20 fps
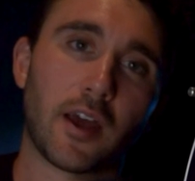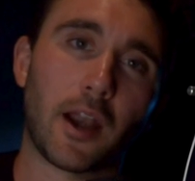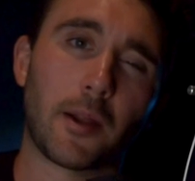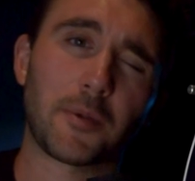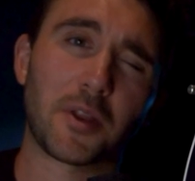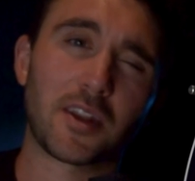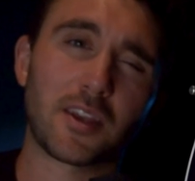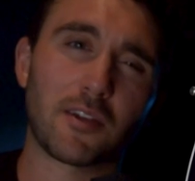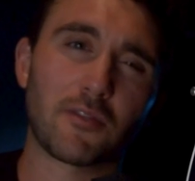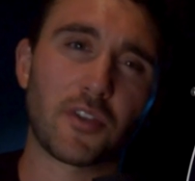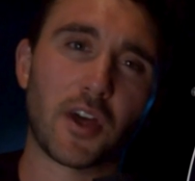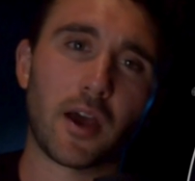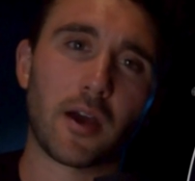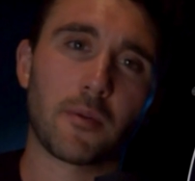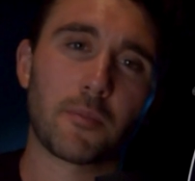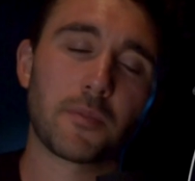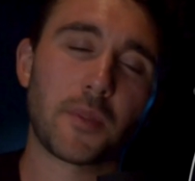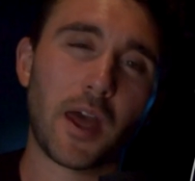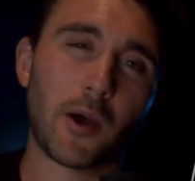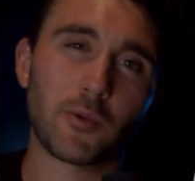And I'm going to give
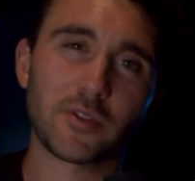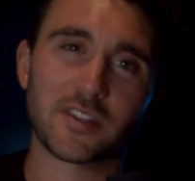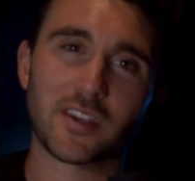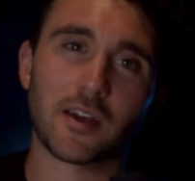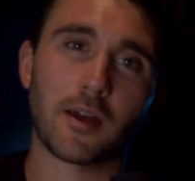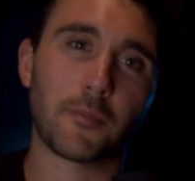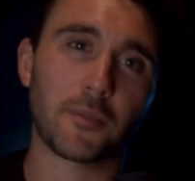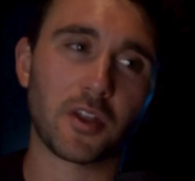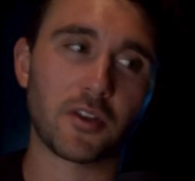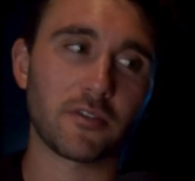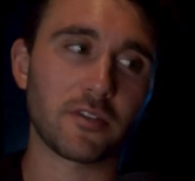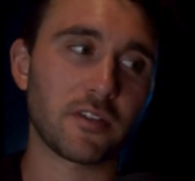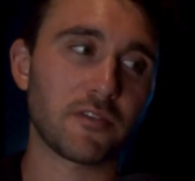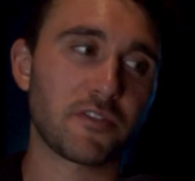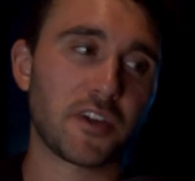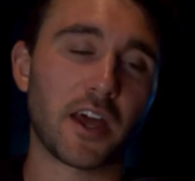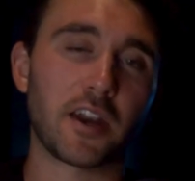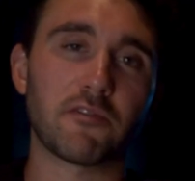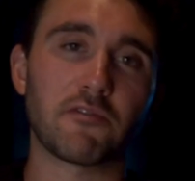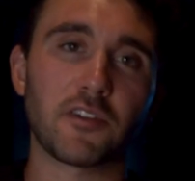I'm going to
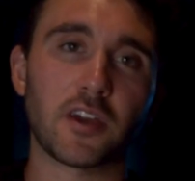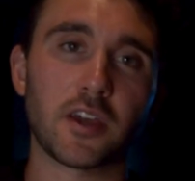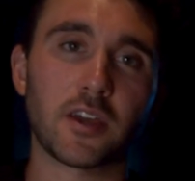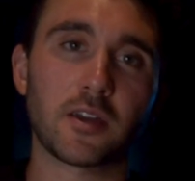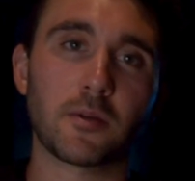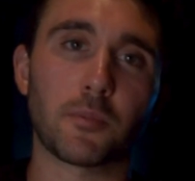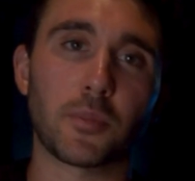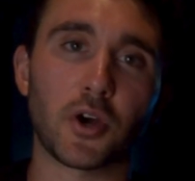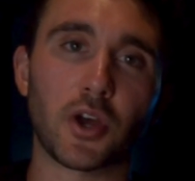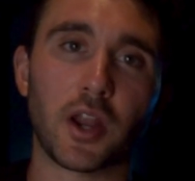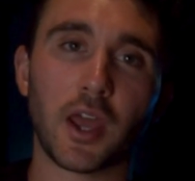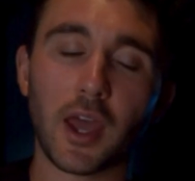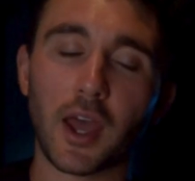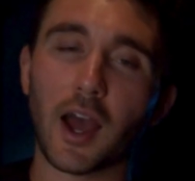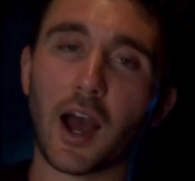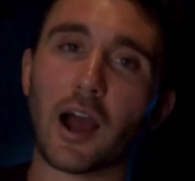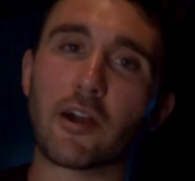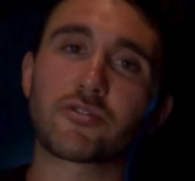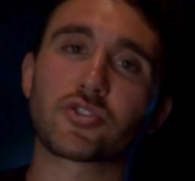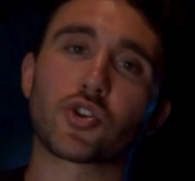leave kind of vague, but
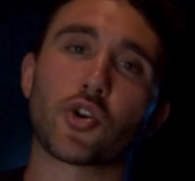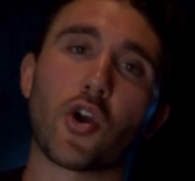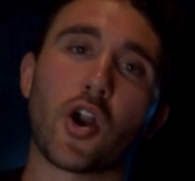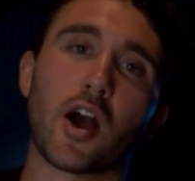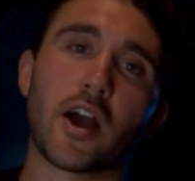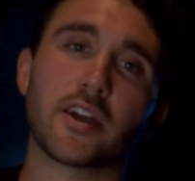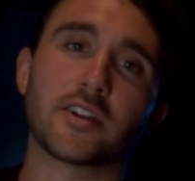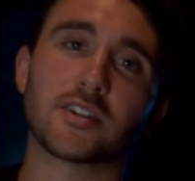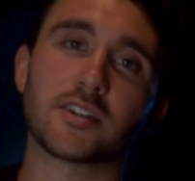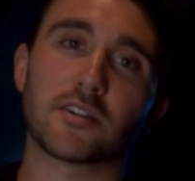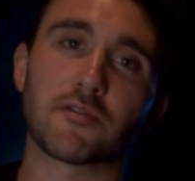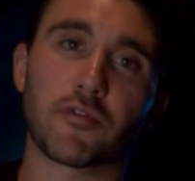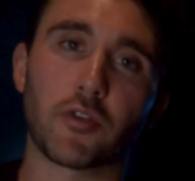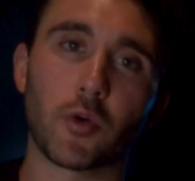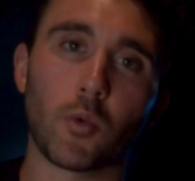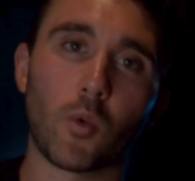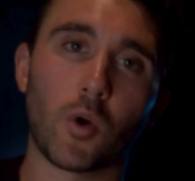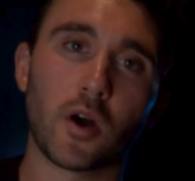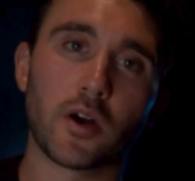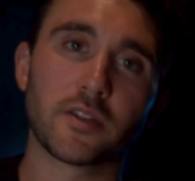I've tried
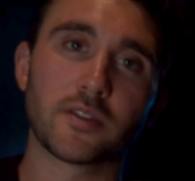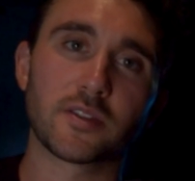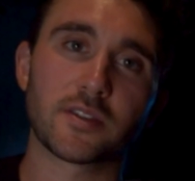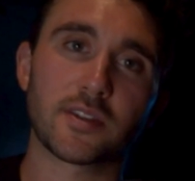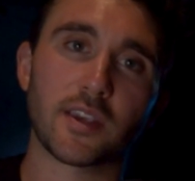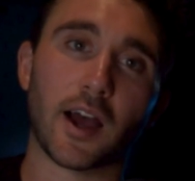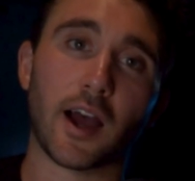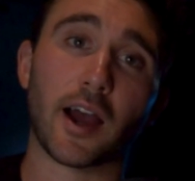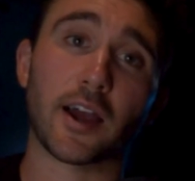different ones.